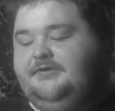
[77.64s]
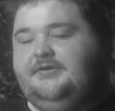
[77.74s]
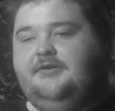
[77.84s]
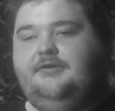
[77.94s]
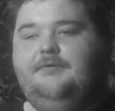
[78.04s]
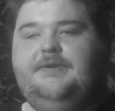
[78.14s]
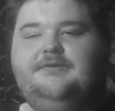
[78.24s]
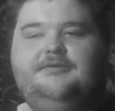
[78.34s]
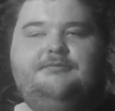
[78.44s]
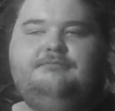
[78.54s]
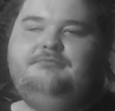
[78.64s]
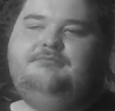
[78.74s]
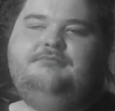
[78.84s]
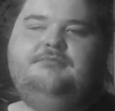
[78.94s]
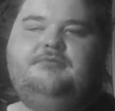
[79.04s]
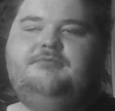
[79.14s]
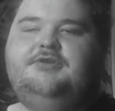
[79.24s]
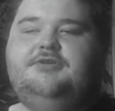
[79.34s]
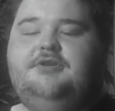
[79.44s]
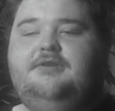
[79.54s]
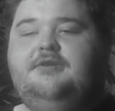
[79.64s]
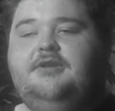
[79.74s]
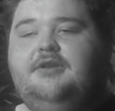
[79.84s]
So that's much it.